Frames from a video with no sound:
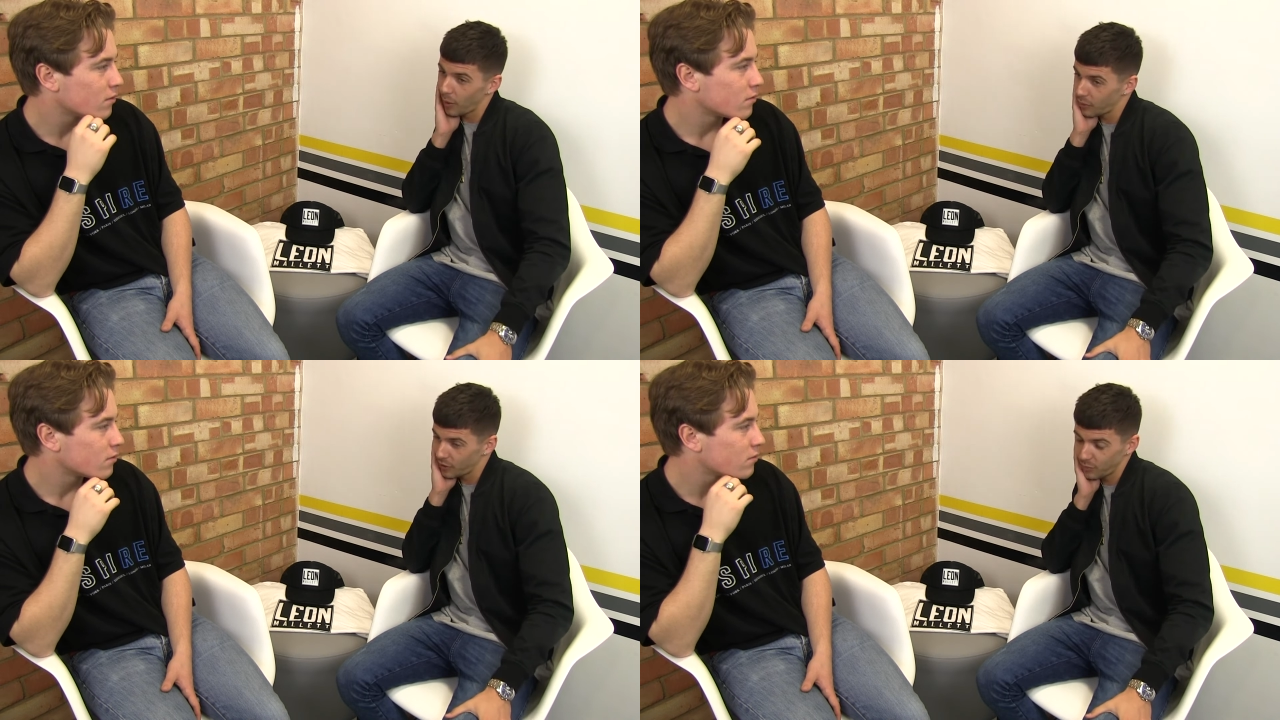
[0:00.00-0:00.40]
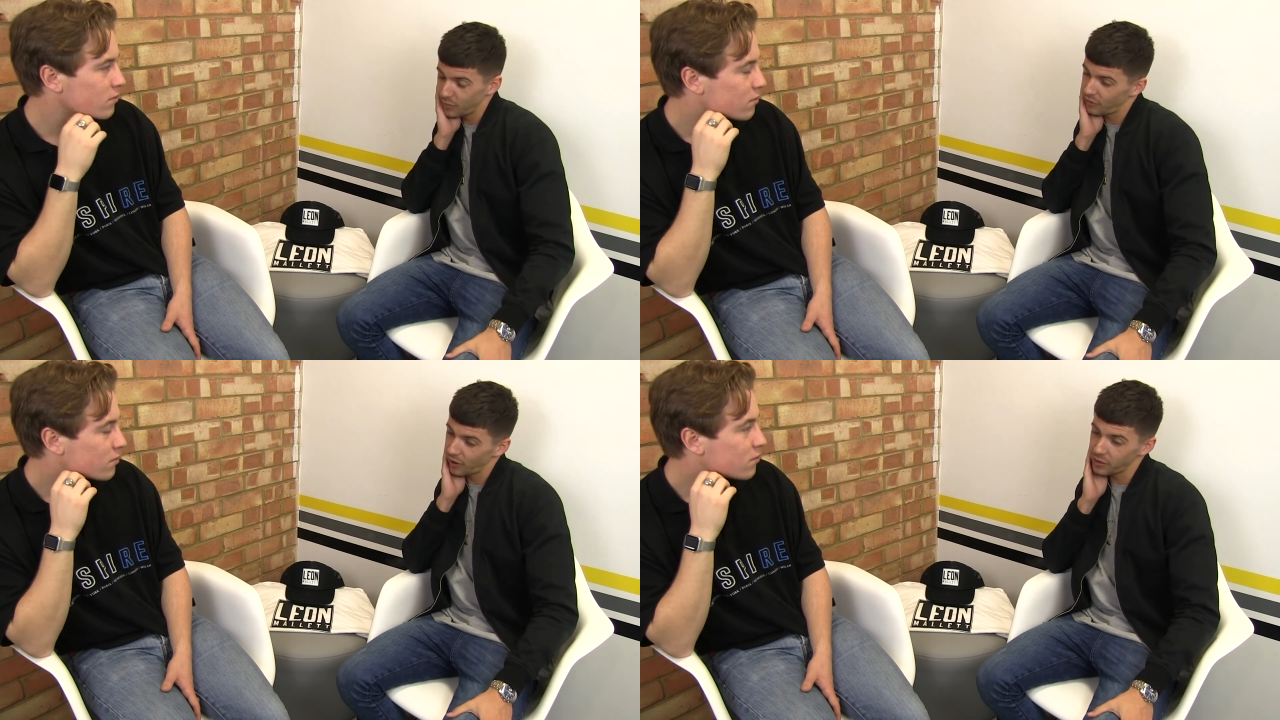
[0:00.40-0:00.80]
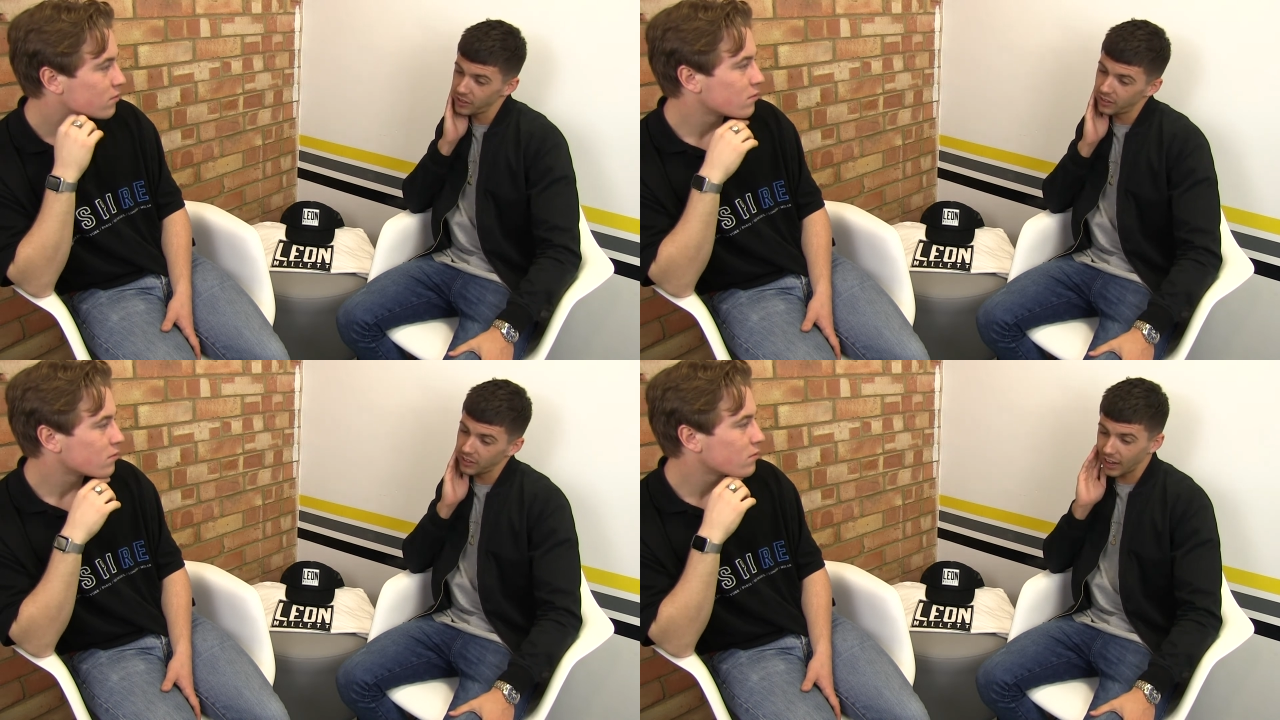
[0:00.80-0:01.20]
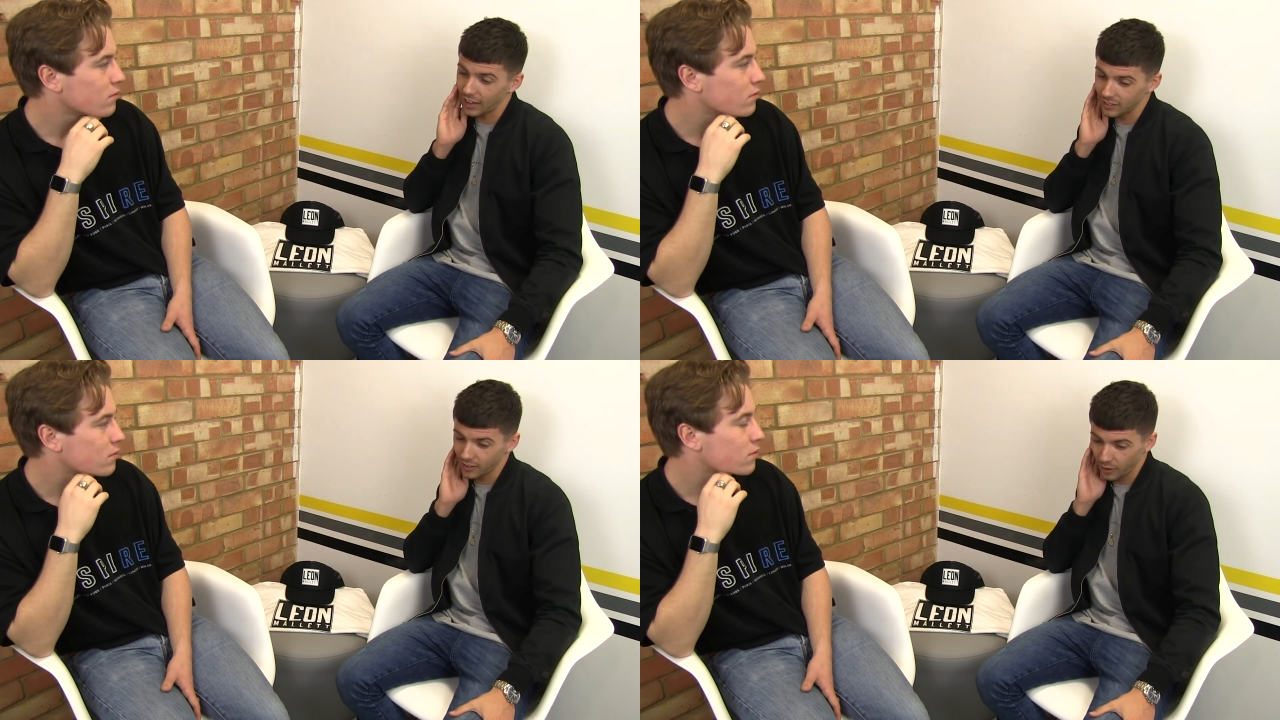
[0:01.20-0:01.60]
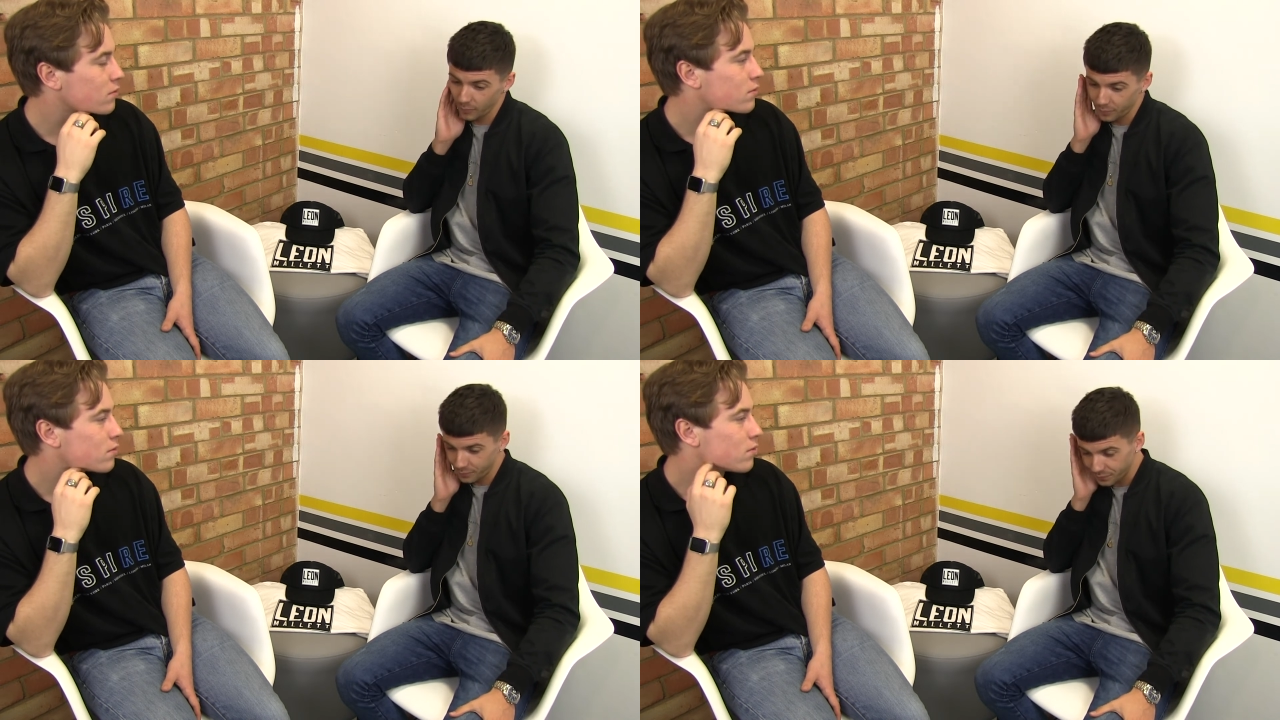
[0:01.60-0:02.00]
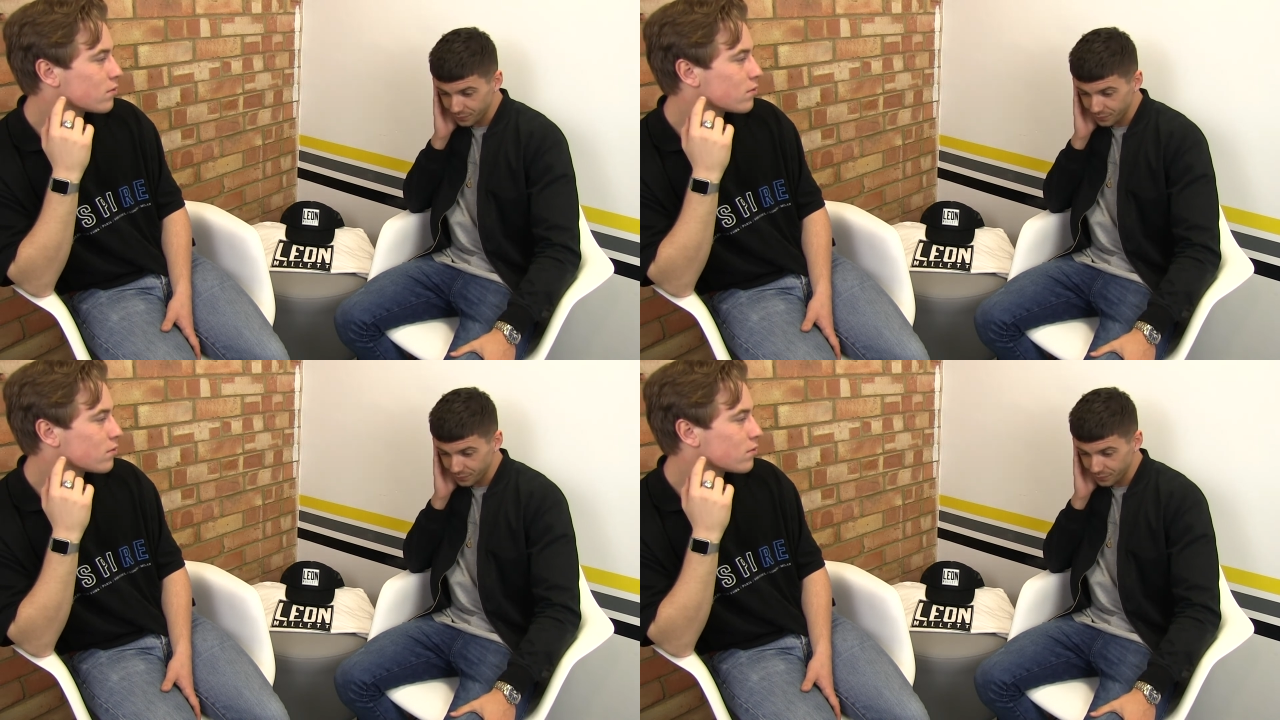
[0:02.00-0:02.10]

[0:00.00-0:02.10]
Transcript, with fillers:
Speaker 1: the public have been voting, and